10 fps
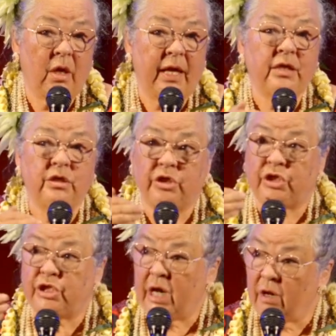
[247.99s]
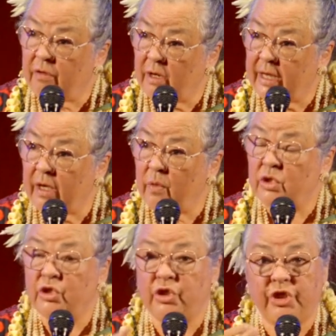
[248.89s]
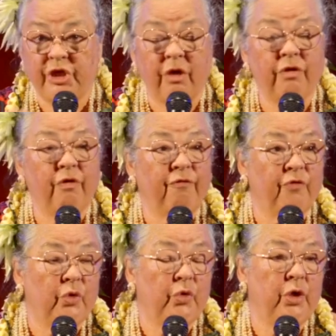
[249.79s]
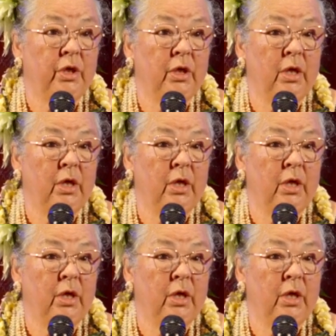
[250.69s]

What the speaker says: and to share their language and share their food